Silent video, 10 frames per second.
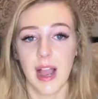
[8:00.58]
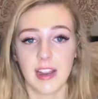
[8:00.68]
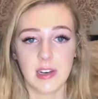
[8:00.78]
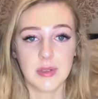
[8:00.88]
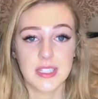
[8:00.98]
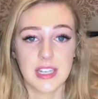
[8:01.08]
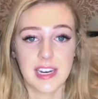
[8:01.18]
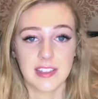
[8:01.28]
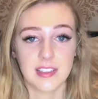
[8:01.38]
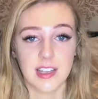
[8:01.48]
back, and he was
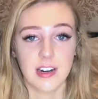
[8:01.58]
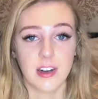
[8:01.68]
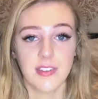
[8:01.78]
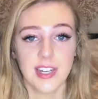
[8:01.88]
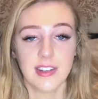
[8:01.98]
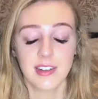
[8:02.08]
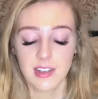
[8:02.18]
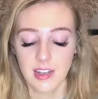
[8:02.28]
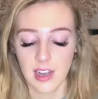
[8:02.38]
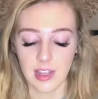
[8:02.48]
sitting in the center of it.
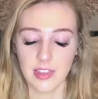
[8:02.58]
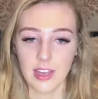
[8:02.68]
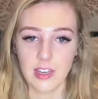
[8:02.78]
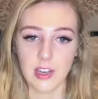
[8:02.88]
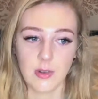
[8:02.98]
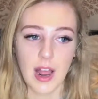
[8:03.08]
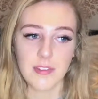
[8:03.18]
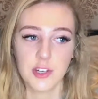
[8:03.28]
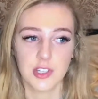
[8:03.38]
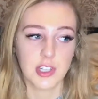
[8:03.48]
And like you'd
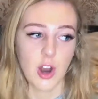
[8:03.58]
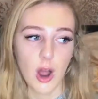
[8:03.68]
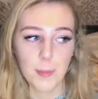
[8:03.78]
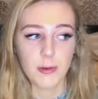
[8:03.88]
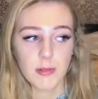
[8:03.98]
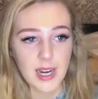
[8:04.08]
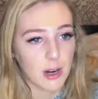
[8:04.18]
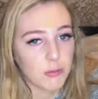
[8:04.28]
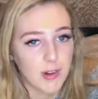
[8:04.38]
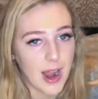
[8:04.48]
have to just like operate
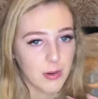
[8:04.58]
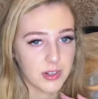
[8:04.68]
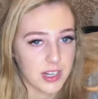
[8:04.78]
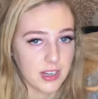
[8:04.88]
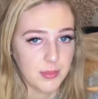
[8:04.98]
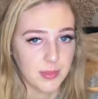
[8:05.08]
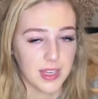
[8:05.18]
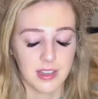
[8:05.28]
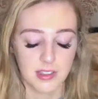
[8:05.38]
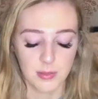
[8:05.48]
around him.
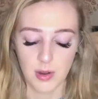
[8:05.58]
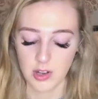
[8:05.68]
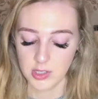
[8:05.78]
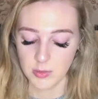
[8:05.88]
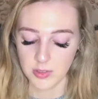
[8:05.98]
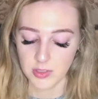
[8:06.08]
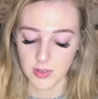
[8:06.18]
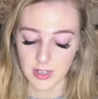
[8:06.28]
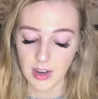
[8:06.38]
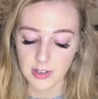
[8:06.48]
Like it's impossible. So
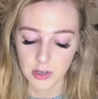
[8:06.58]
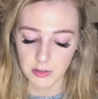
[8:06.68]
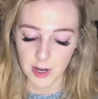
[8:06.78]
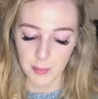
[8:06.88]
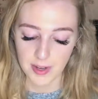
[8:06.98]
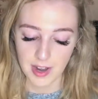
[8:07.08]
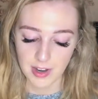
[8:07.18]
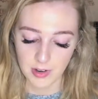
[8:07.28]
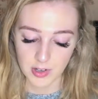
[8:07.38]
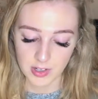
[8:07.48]
like I don't recommend
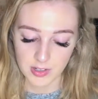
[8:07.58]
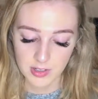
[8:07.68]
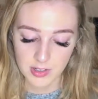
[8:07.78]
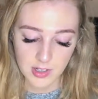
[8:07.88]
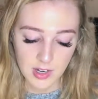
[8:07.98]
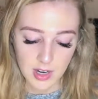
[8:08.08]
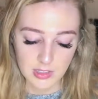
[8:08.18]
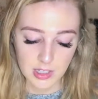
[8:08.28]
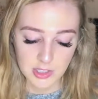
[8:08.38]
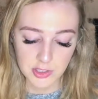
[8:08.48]
cat yoga
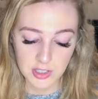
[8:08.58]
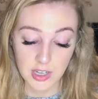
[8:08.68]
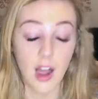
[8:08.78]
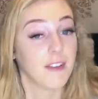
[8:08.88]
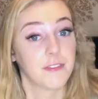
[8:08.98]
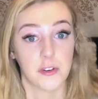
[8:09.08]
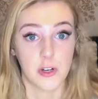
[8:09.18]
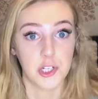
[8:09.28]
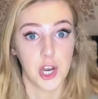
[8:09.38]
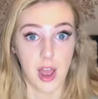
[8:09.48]
unless you're like up for
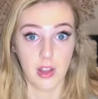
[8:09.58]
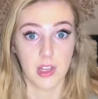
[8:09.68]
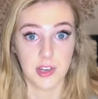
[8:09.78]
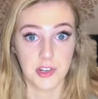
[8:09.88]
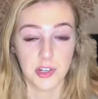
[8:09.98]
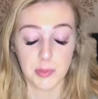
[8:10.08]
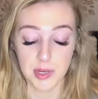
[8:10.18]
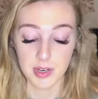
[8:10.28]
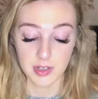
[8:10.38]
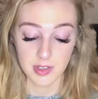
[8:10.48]
a challenge,
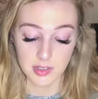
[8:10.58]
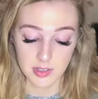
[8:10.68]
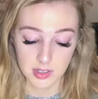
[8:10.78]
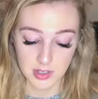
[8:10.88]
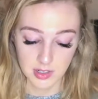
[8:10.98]
because